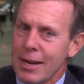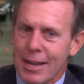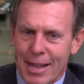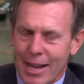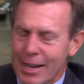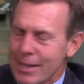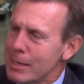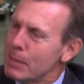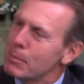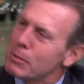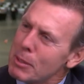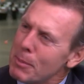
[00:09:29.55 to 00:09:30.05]

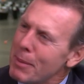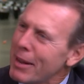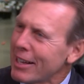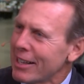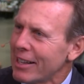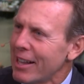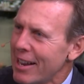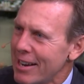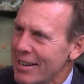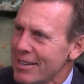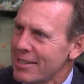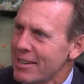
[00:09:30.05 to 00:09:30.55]
That seems to make a
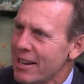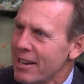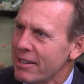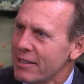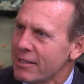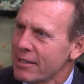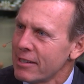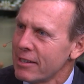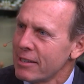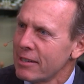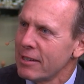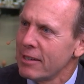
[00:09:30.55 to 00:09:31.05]
lot of
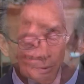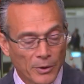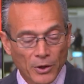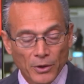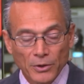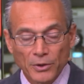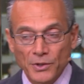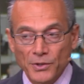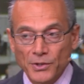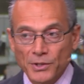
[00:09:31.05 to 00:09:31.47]
sense. Yeah, we heard the